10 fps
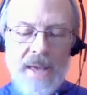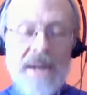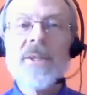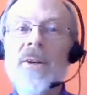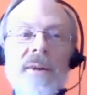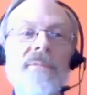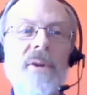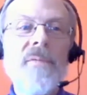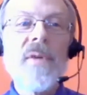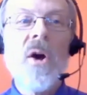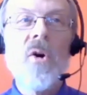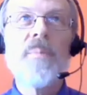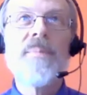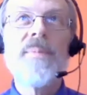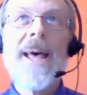And it's our fervent
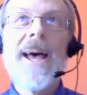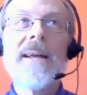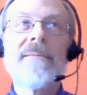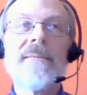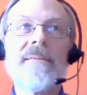hope that